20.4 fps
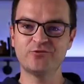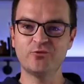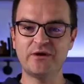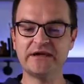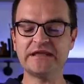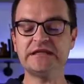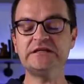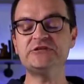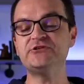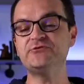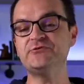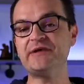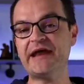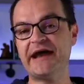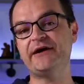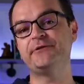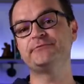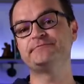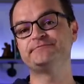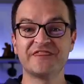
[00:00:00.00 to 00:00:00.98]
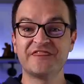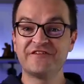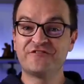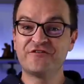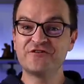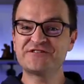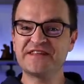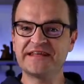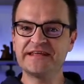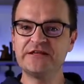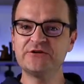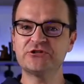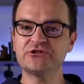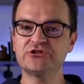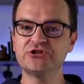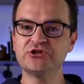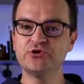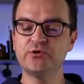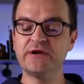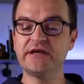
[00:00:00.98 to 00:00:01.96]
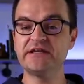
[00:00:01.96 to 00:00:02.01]
What do you do now? The first thing you could
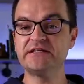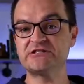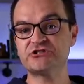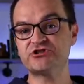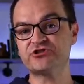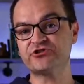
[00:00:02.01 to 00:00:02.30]
do is